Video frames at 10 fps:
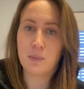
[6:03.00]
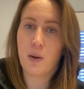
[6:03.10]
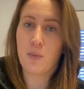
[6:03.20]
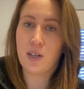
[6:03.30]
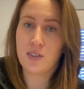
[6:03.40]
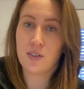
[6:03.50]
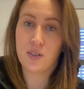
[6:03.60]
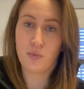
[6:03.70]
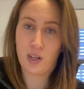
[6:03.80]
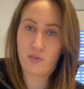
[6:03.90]
memories and
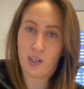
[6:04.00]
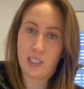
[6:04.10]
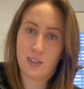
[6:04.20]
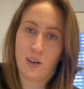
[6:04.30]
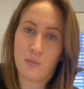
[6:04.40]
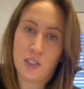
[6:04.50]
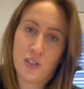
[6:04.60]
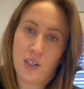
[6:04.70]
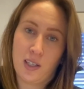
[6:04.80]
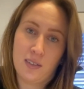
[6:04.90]
some really funny times
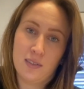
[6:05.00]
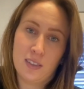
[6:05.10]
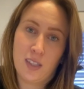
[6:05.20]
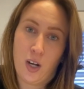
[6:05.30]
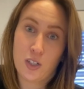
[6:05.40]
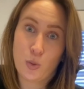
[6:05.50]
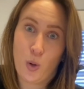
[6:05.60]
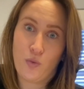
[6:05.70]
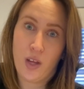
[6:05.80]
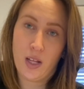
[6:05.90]
during the last
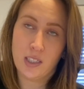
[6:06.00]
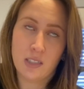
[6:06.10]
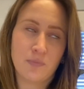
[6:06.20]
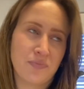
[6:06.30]
12 years.